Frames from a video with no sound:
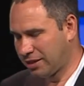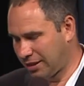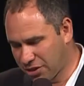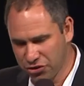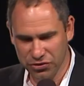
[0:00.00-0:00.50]

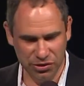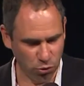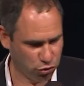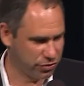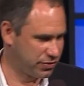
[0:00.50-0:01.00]
larger
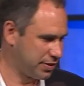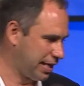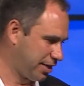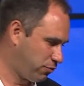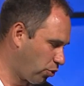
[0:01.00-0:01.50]
resolutions,
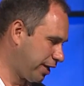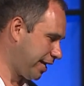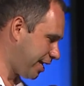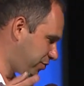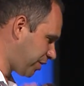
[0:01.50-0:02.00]
like
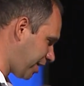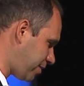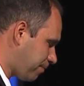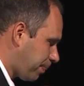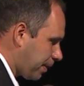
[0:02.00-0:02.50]
4K, 8K,